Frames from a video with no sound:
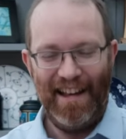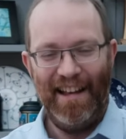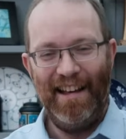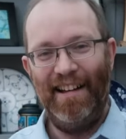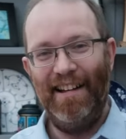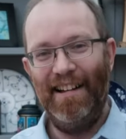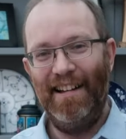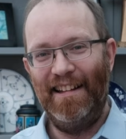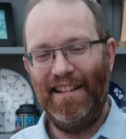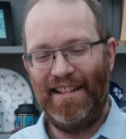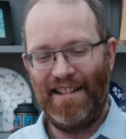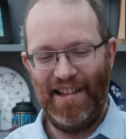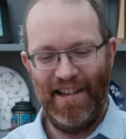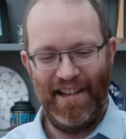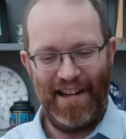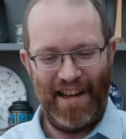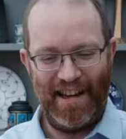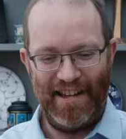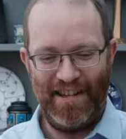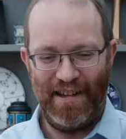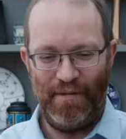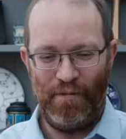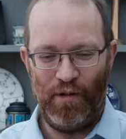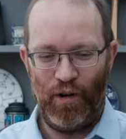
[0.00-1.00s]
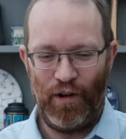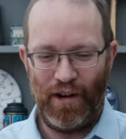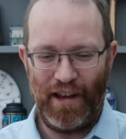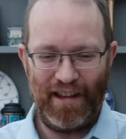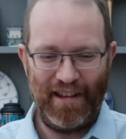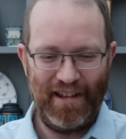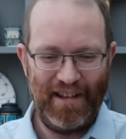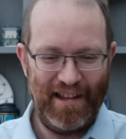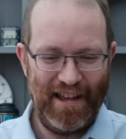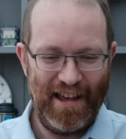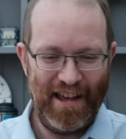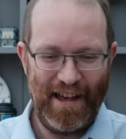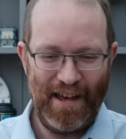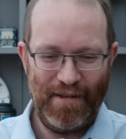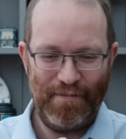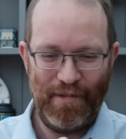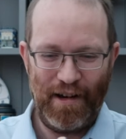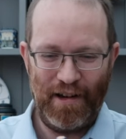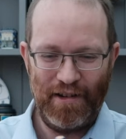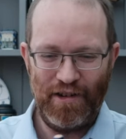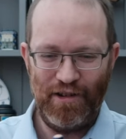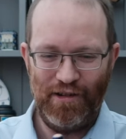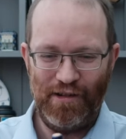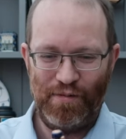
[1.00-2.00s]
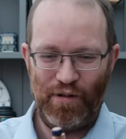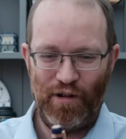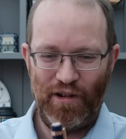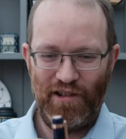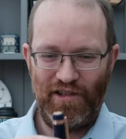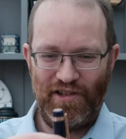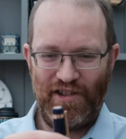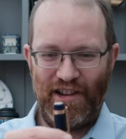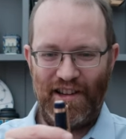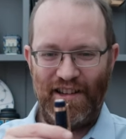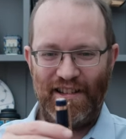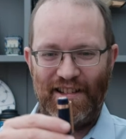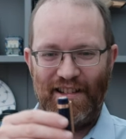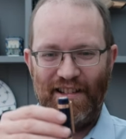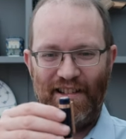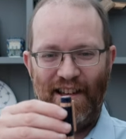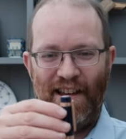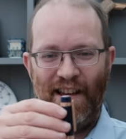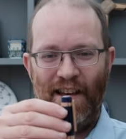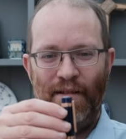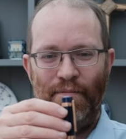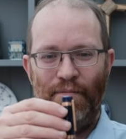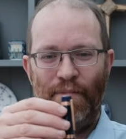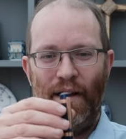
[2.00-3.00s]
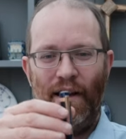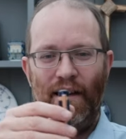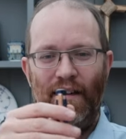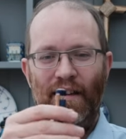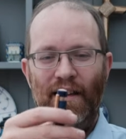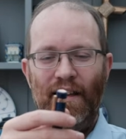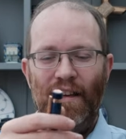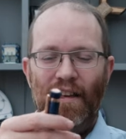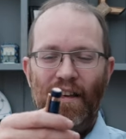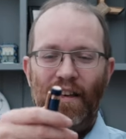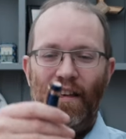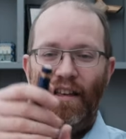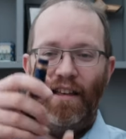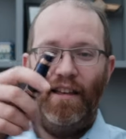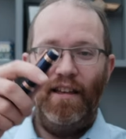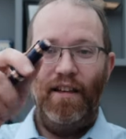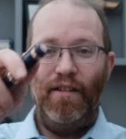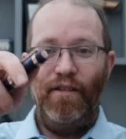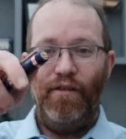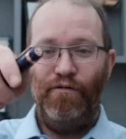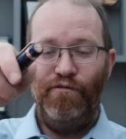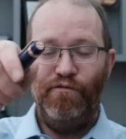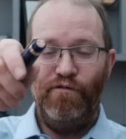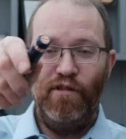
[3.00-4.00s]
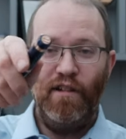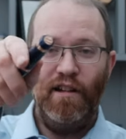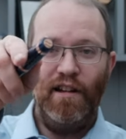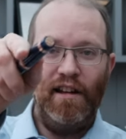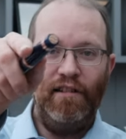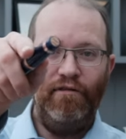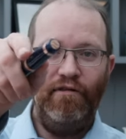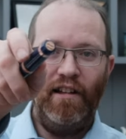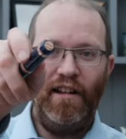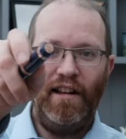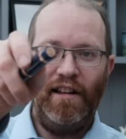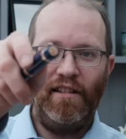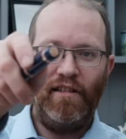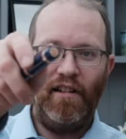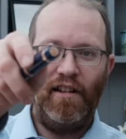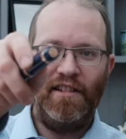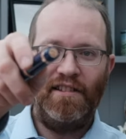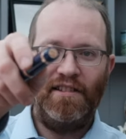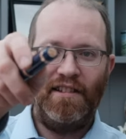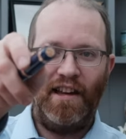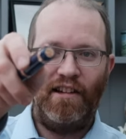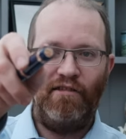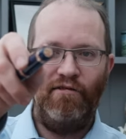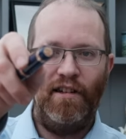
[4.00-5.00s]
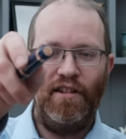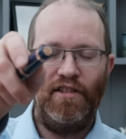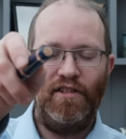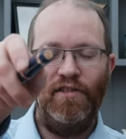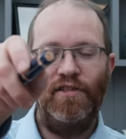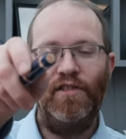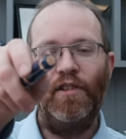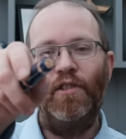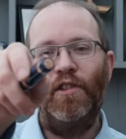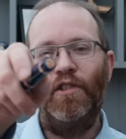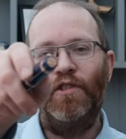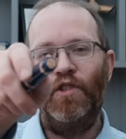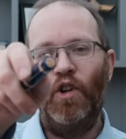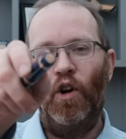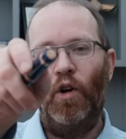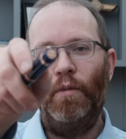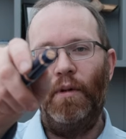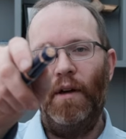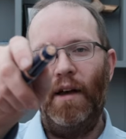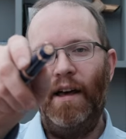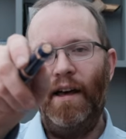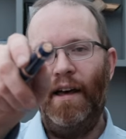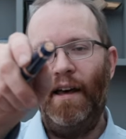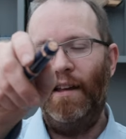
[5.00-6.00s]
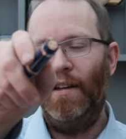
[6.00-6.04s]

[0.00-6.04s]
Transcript: Oh, it's early in the morning. I do apologise. But really, really nice decorations on the top.